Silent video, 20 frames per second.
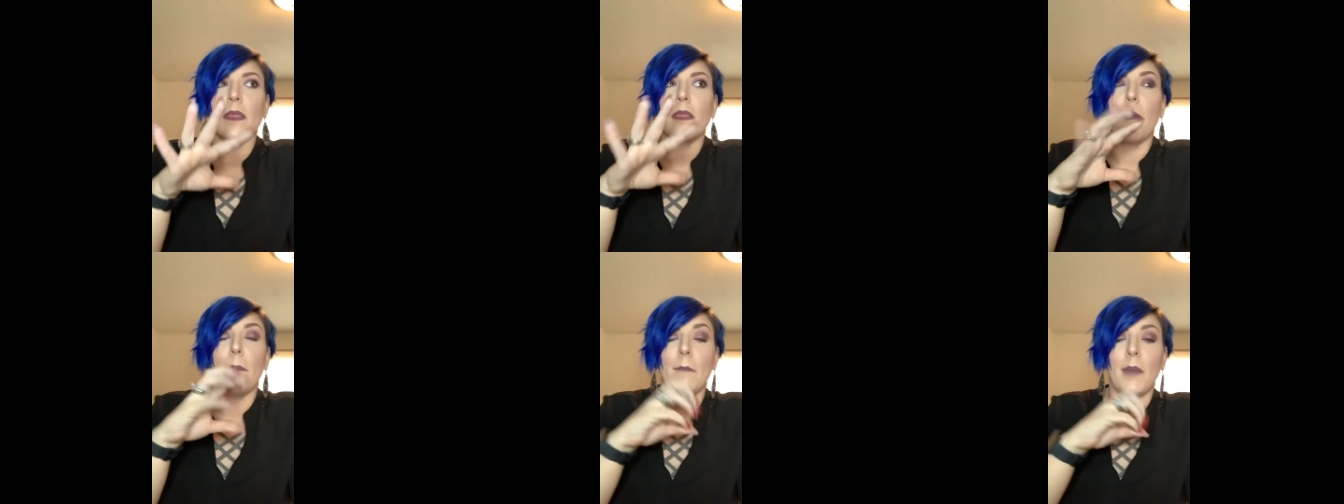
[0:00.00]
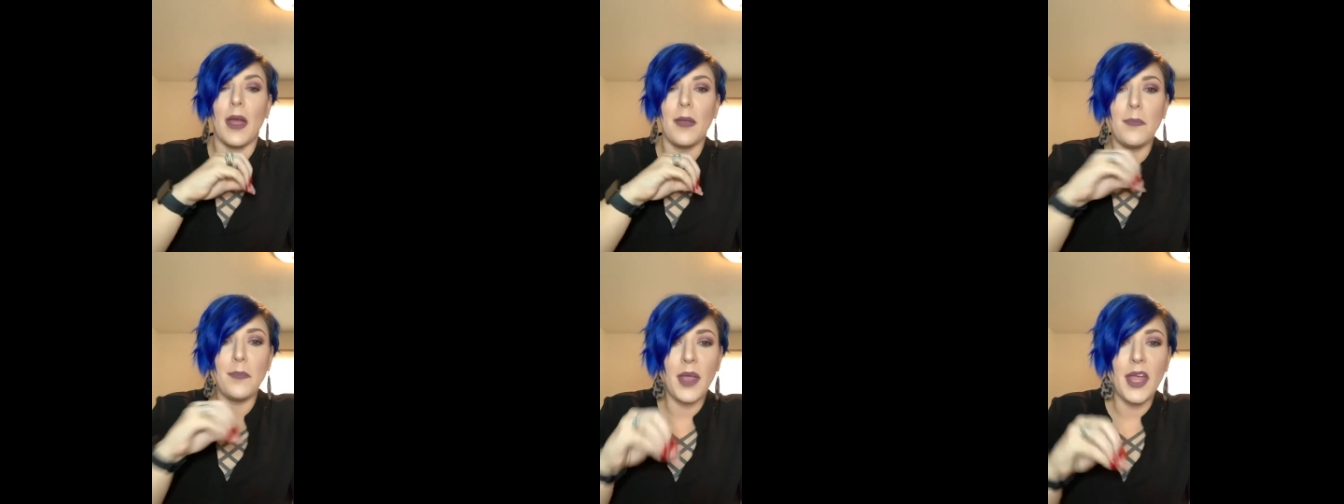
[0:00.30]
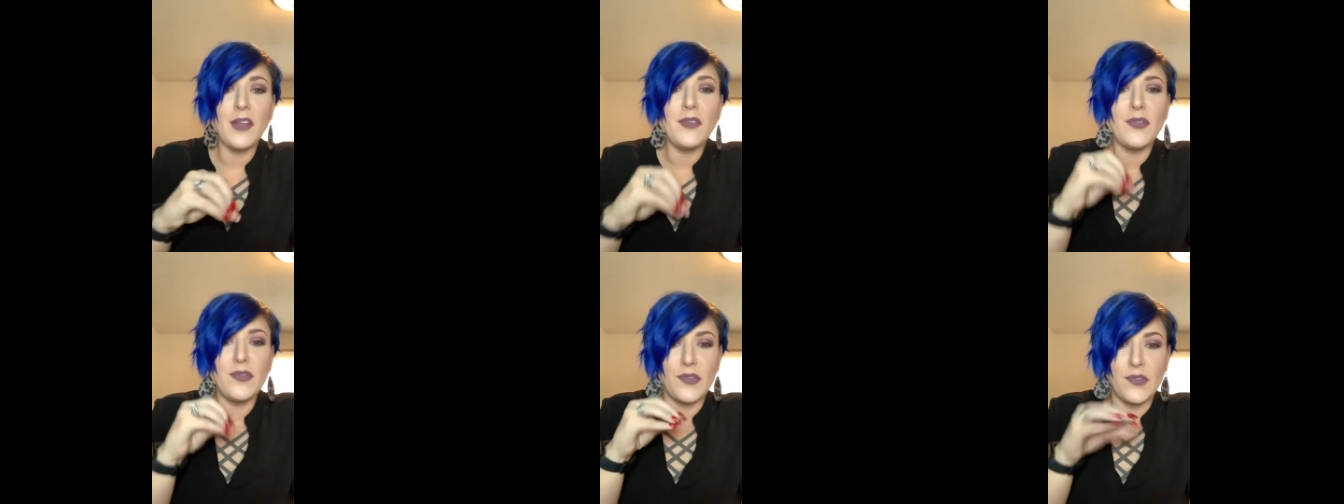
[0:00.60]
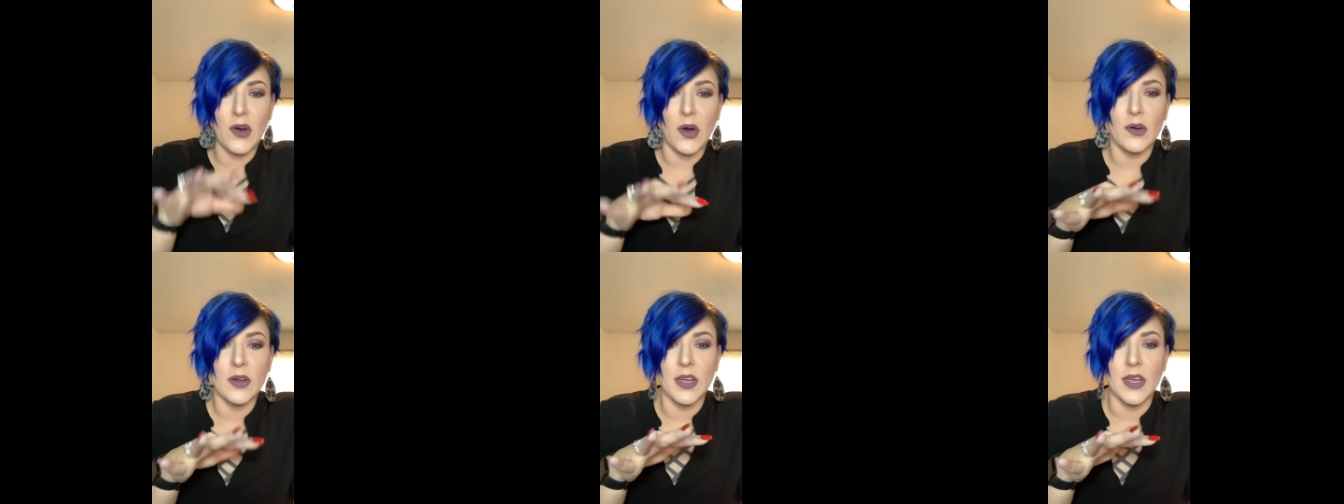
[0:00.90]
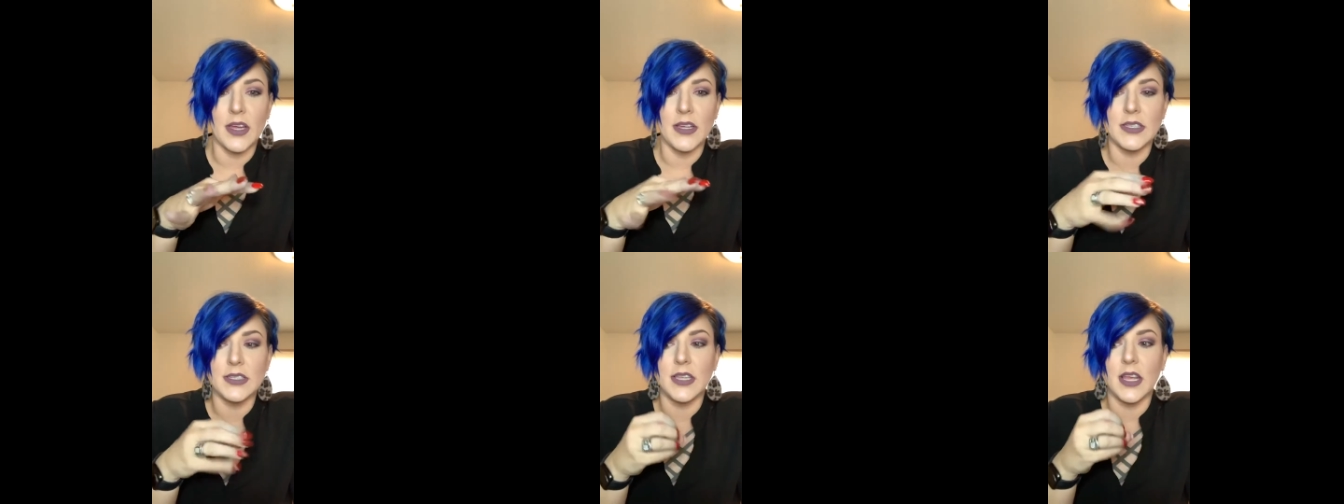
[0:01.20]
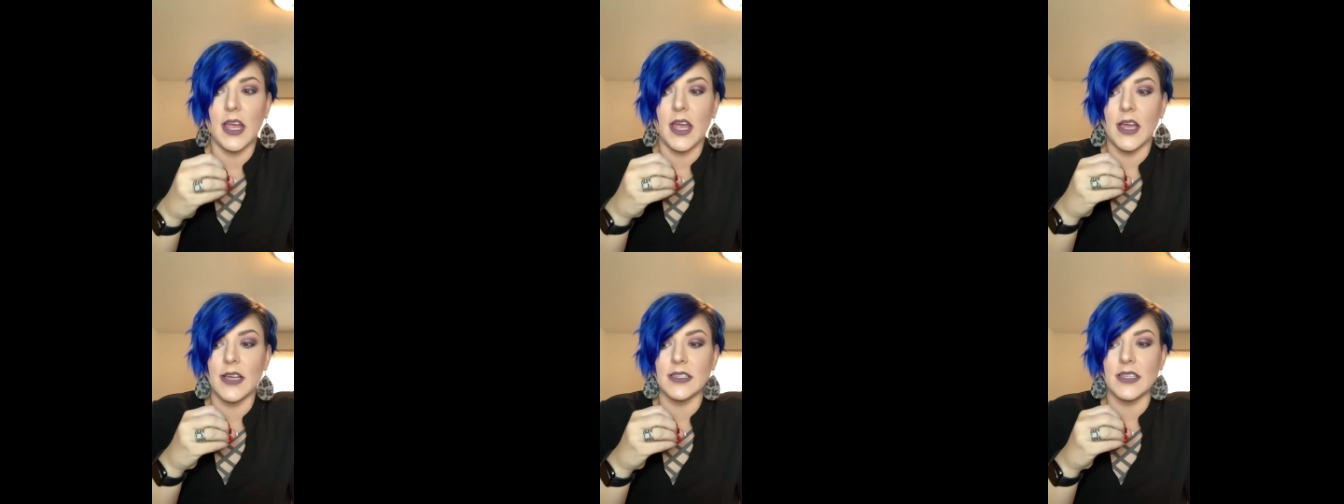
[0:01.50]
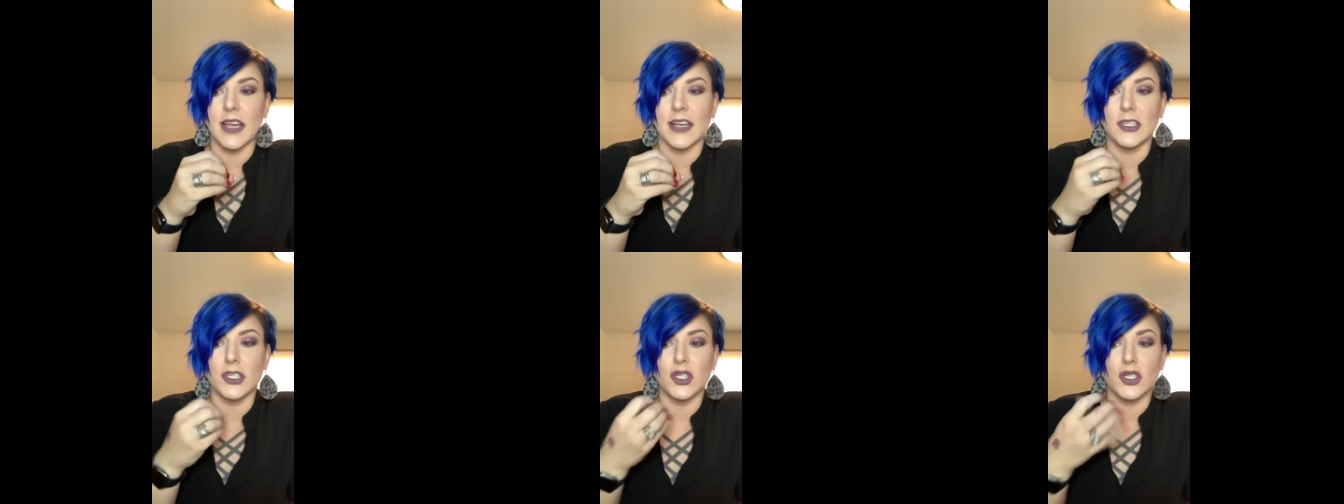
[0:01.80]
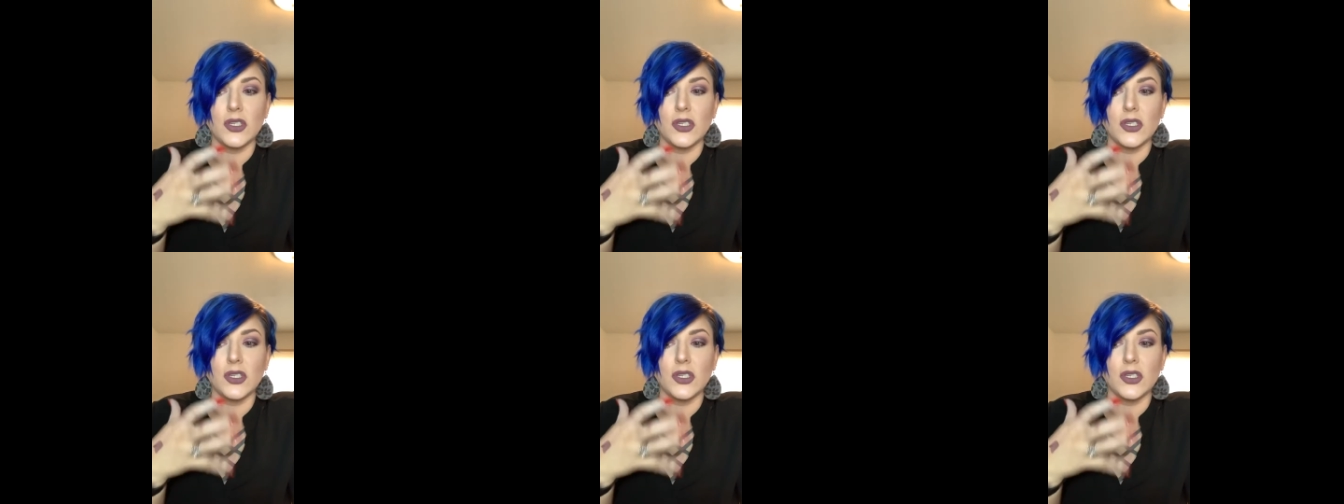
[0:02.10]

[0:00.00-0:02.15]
my main focus is like